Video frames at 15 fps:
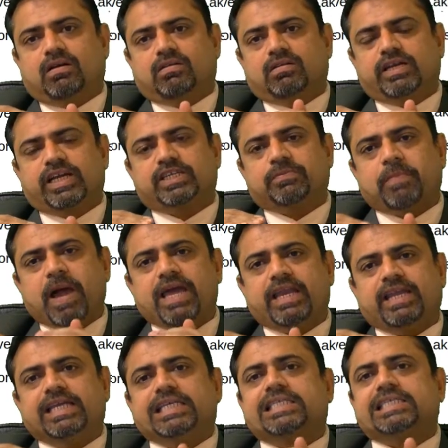expiry
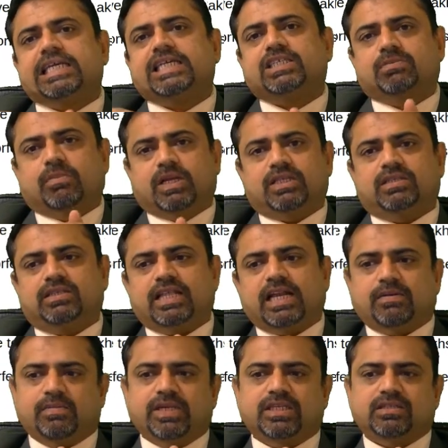is 6 months.
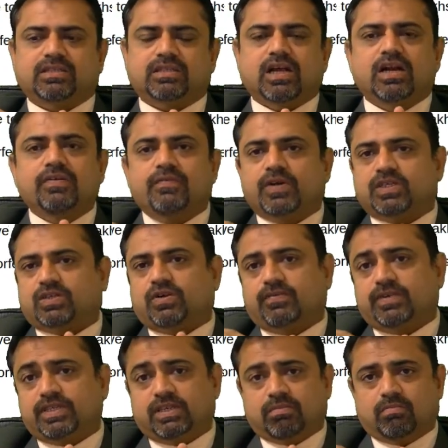That means 31st of
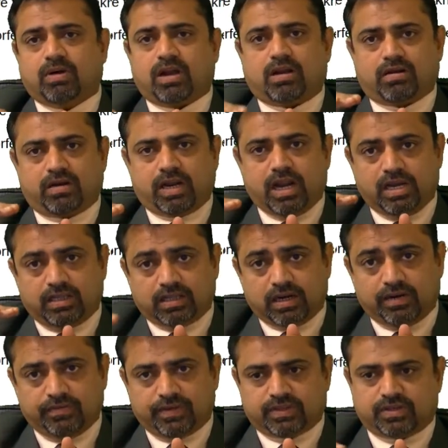December, really
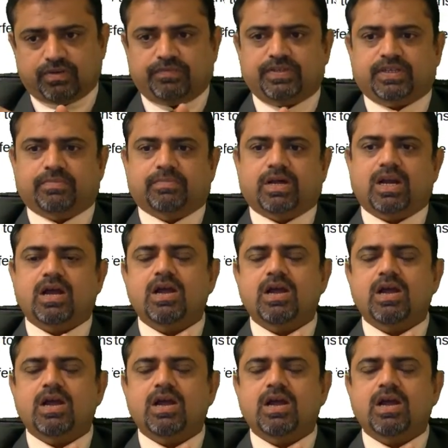31st of December.